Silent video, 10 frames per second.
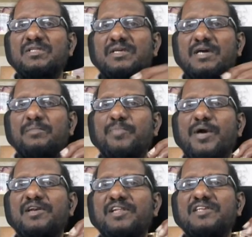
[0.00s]
In
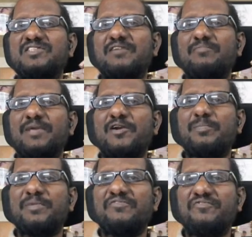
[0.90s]
politics, there may
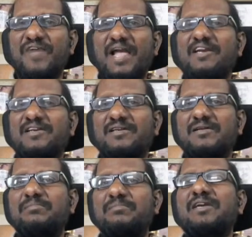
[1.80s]
not be fact,
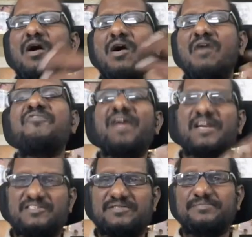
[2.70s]
but half
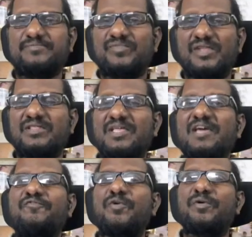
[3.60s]
facts.
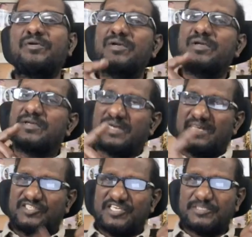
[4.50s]
Therefore,
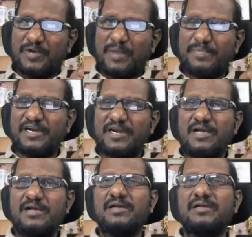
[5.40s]
religious
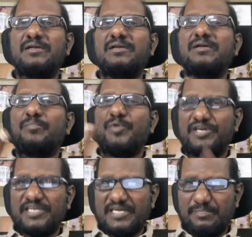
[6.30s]
propaganda,
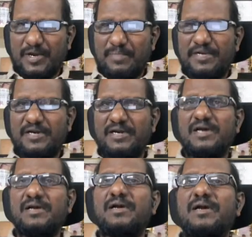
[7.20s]
political
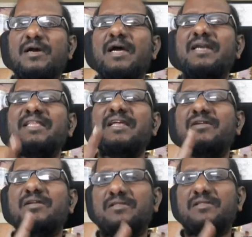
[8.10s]
propaganda, and
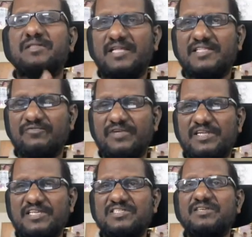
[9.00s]
then the other one
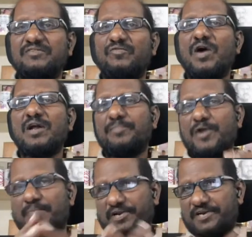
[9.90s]
is war
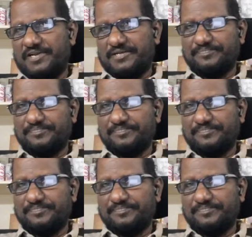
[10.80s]
propaganda.